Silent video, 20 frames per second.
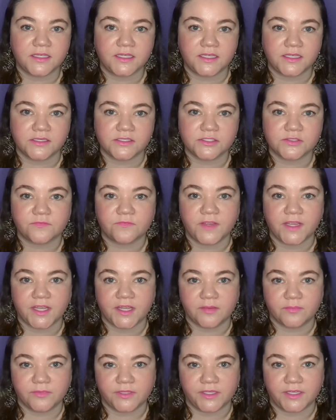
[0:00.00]
each
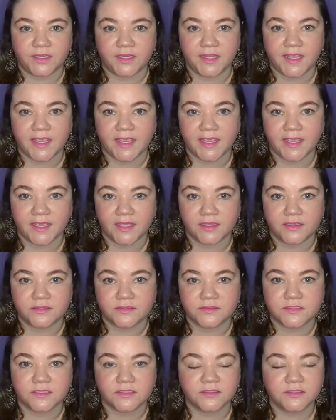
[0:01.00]
family
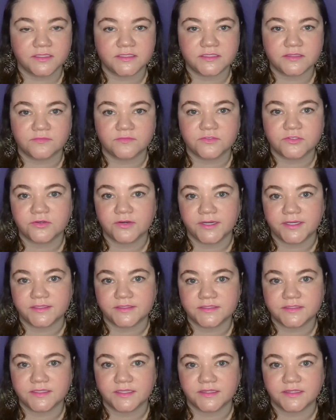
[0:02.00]
has a list of
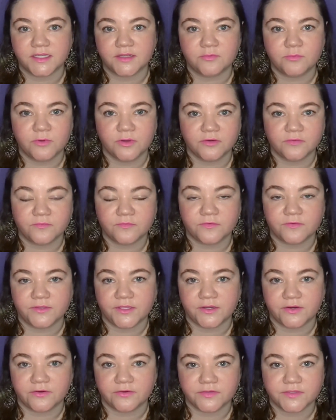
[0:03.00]
traits that they want for
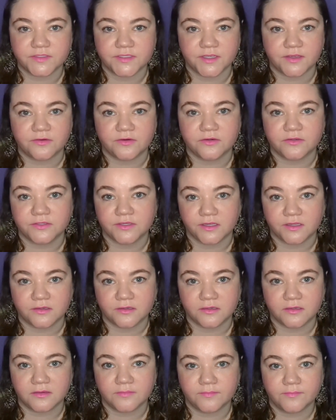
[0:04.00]
their son or
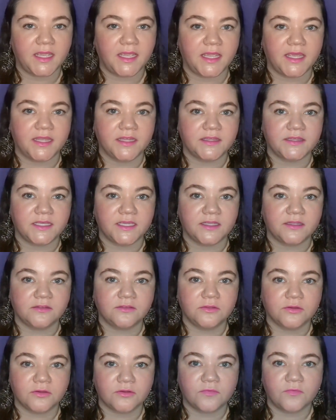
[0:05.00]
daughter, and they
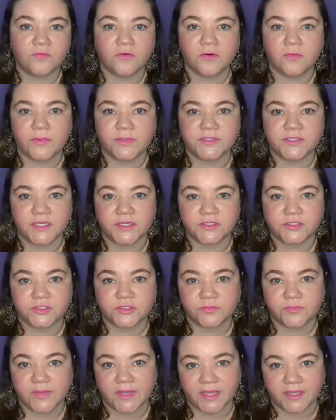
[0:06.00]
look for
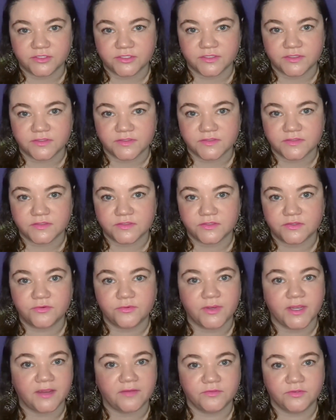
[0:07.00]
potential matches who
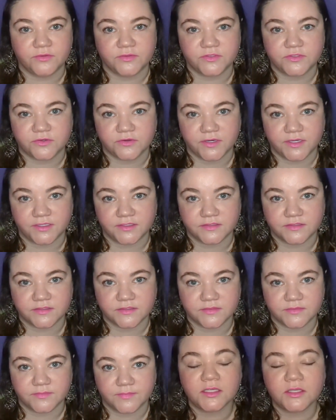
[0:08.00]
have those
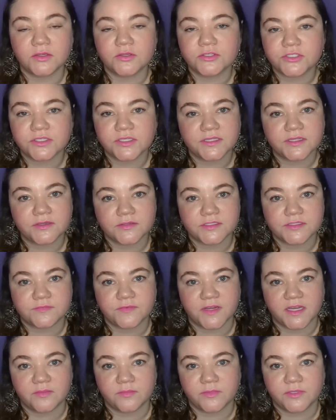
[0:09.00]
traits. Usually there's
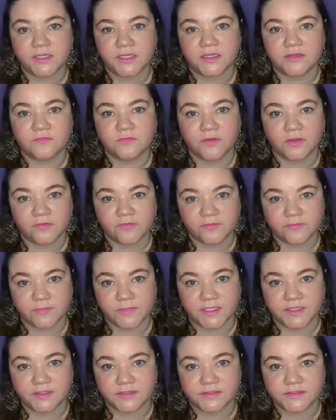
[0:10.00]
family
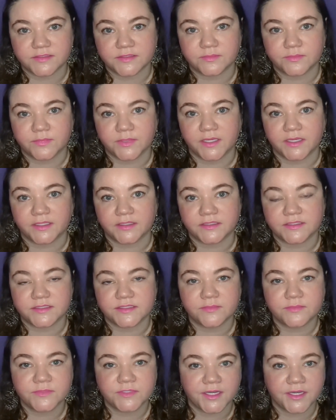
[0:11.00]
involvement, but
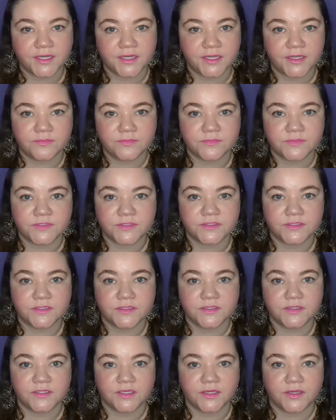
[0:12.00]
sometimes
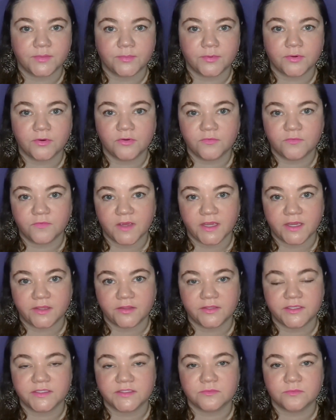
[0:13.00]
the
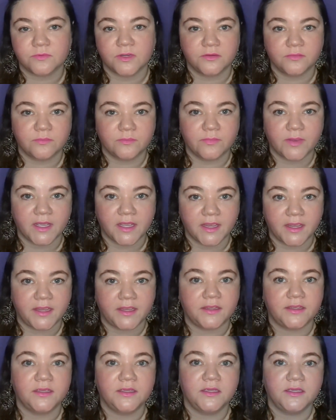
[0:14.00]
profile is run
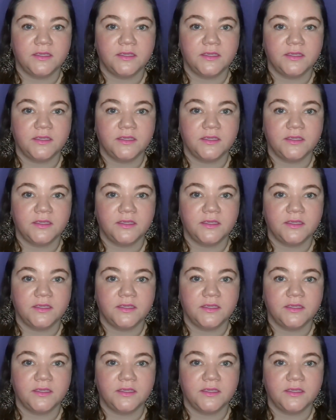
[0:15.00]
by